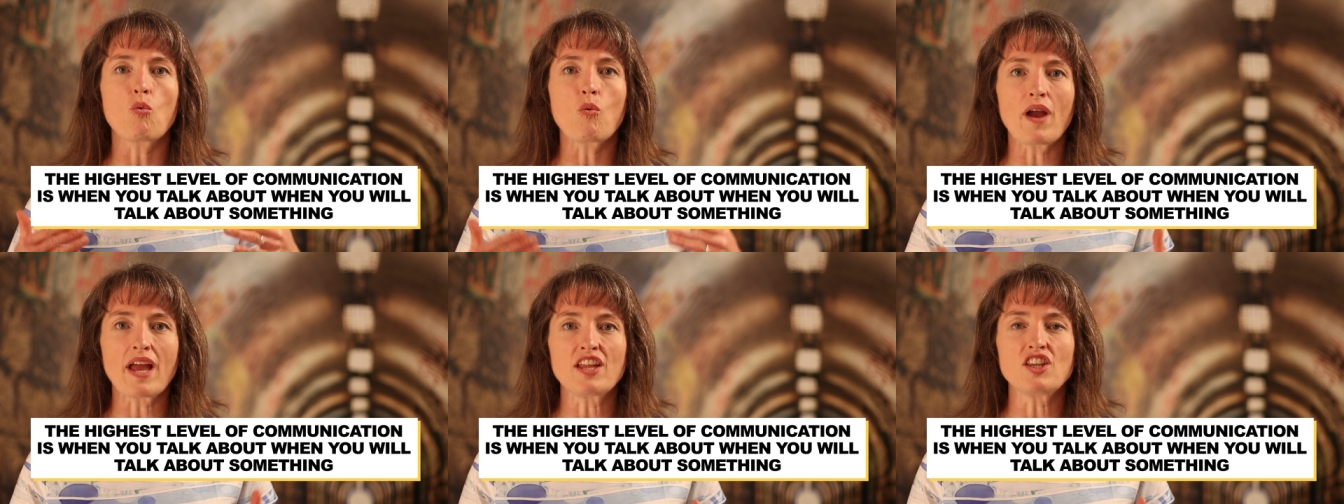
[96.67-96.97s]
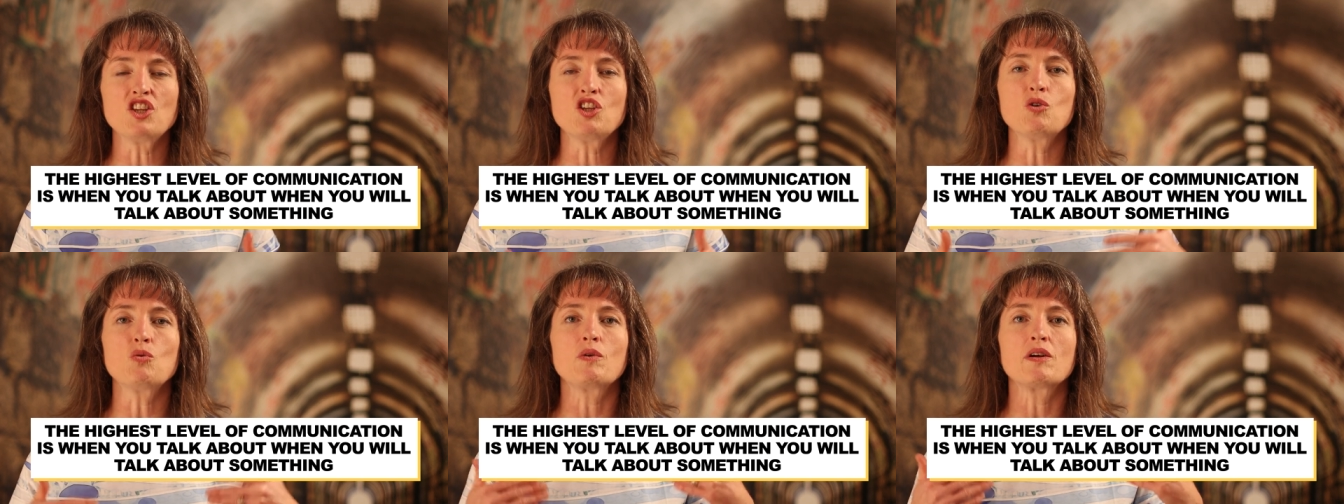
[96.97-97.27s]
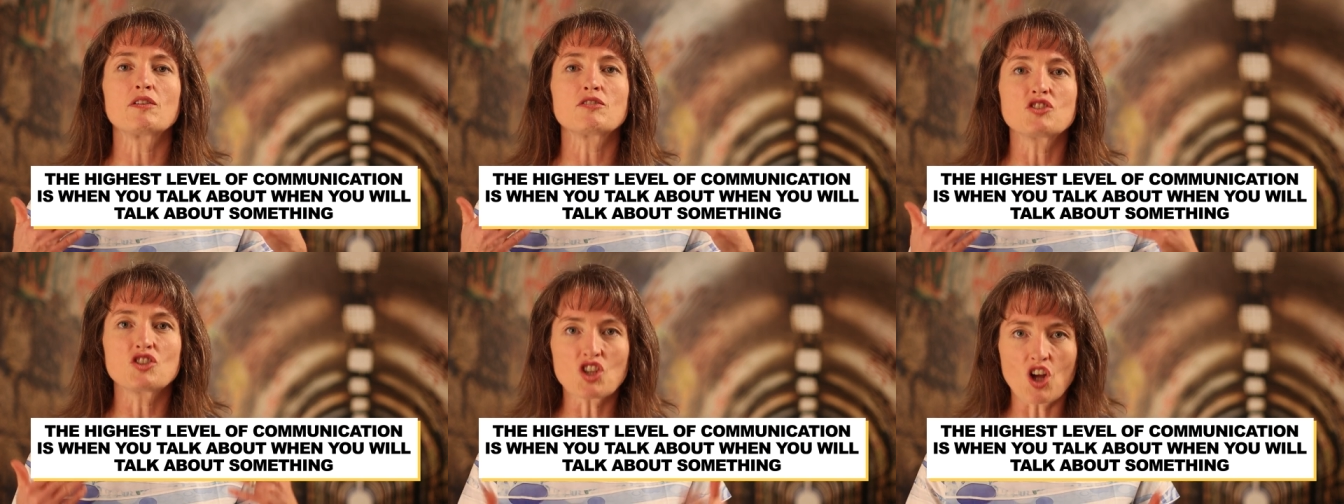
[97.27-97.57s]
when you
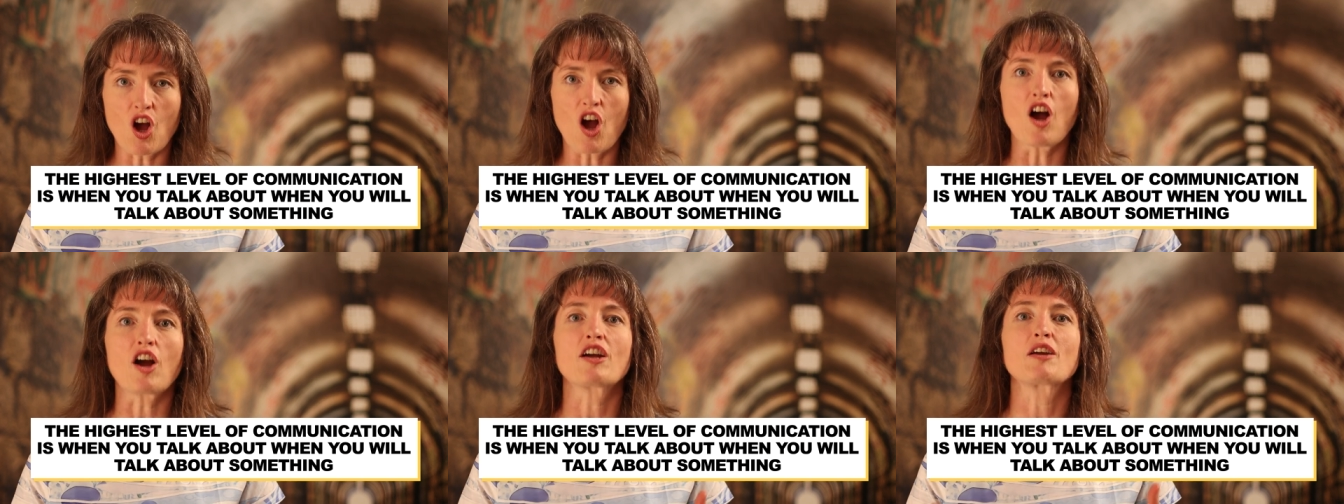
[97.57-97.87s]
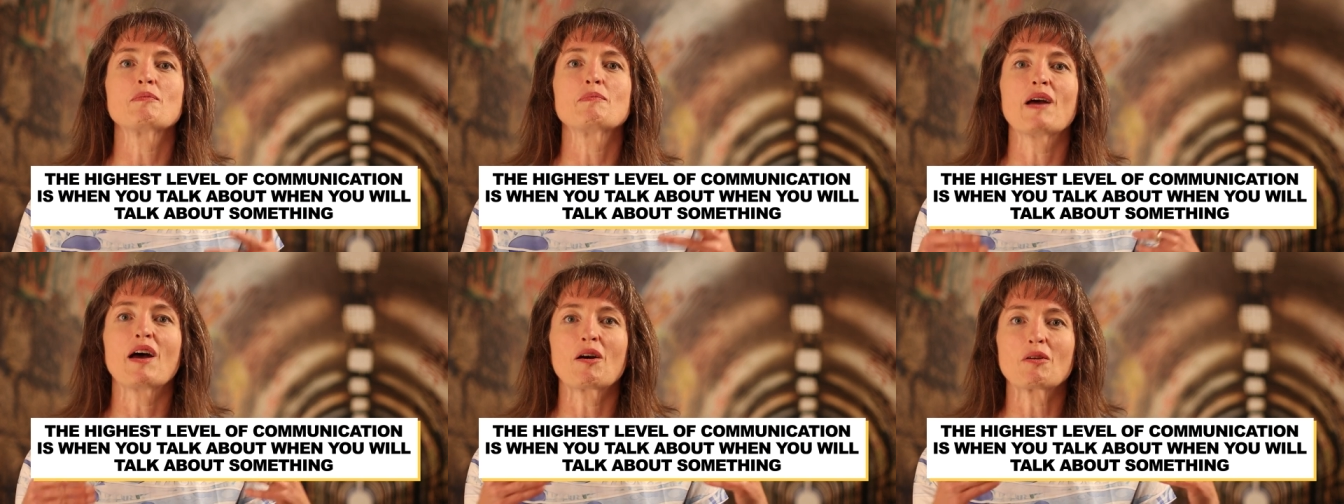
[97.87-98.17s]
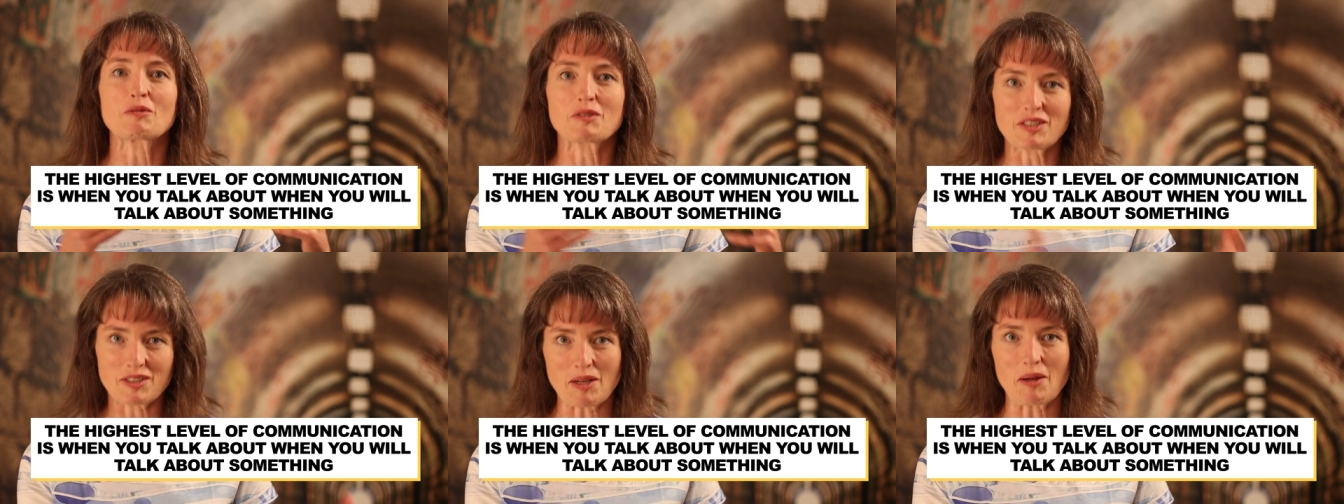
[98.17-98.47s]
will talk
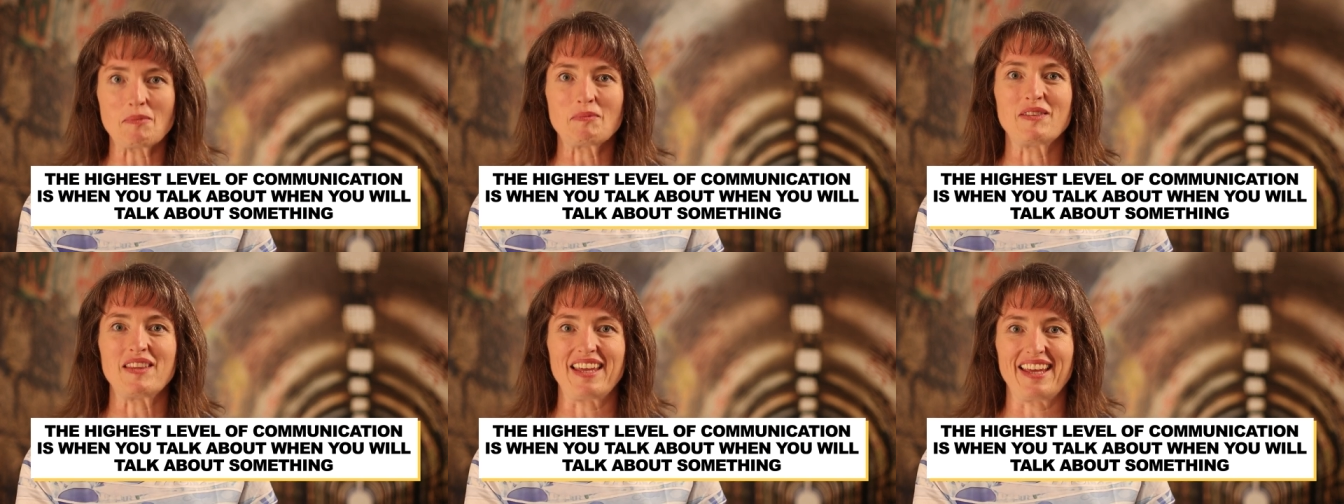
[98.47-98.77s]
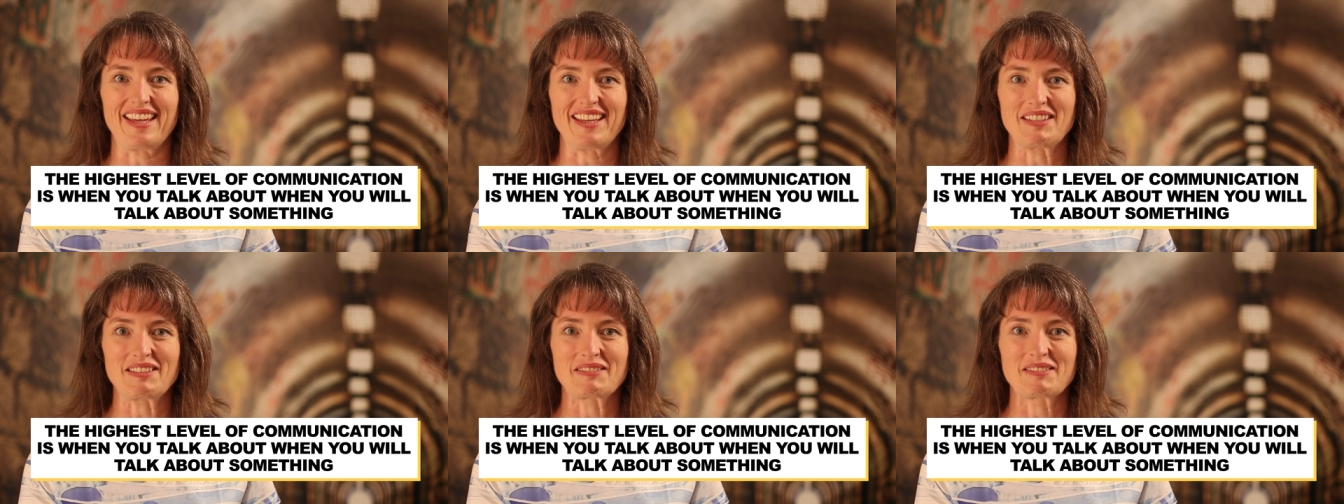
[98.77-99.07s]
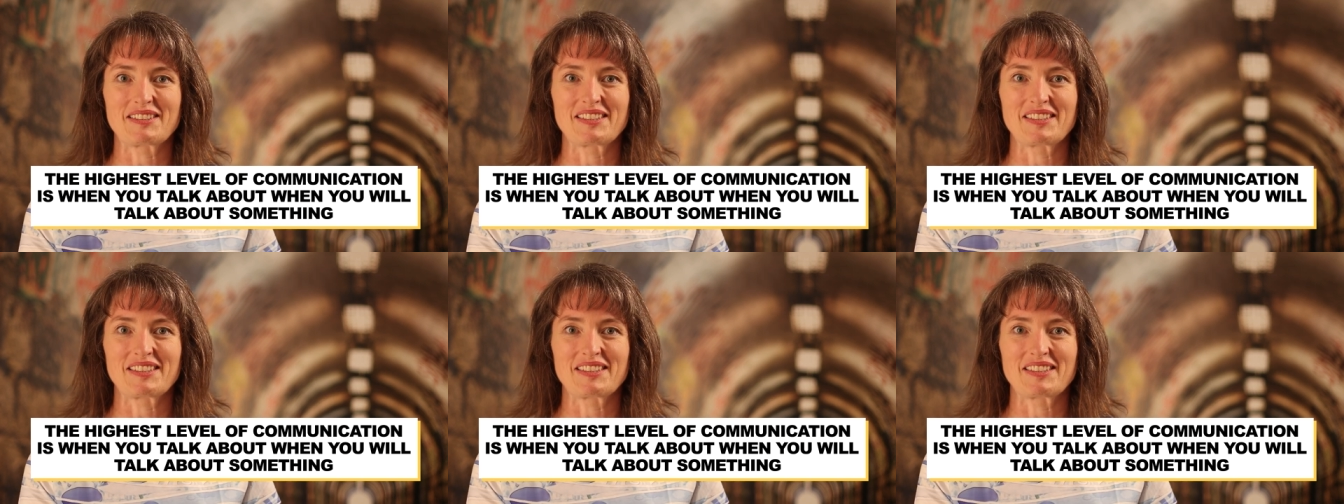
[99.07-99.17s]
about something.